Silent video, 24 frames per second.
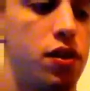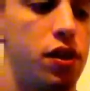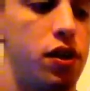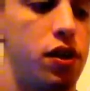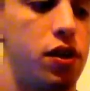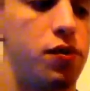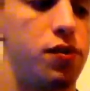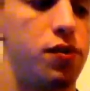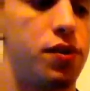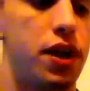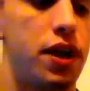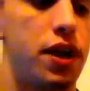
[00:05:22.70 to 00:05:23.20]

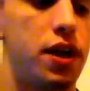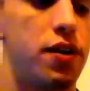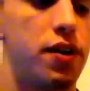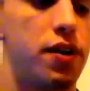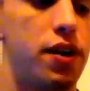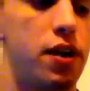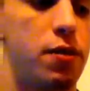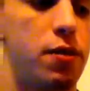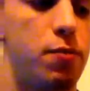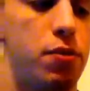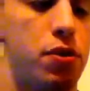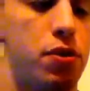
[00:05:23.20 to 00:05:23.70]
Then go
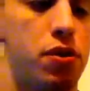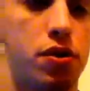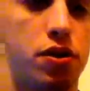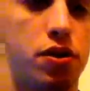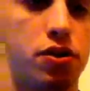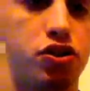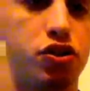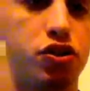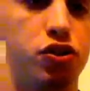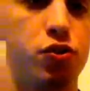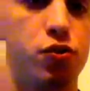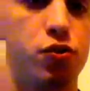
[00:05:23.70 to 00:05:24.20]
down and bar
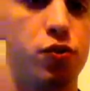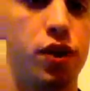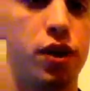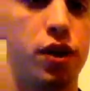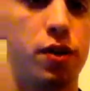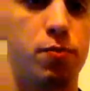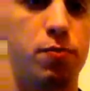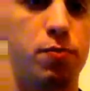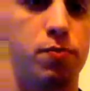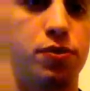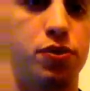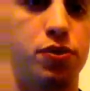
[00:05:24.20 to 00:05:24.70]
the 2
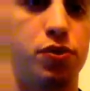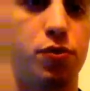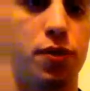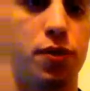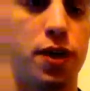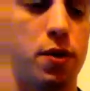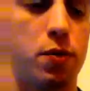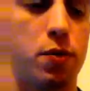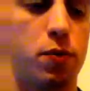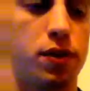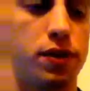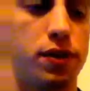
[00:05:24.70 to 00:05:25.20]
and do
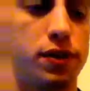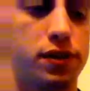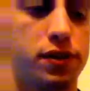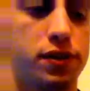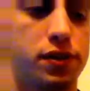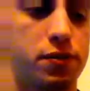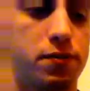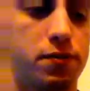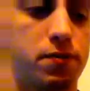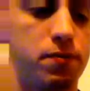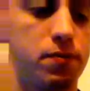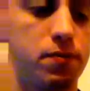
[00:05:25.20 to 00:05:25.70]
that
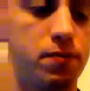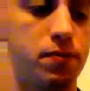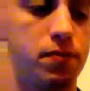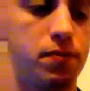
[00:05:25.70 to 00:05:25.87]
once.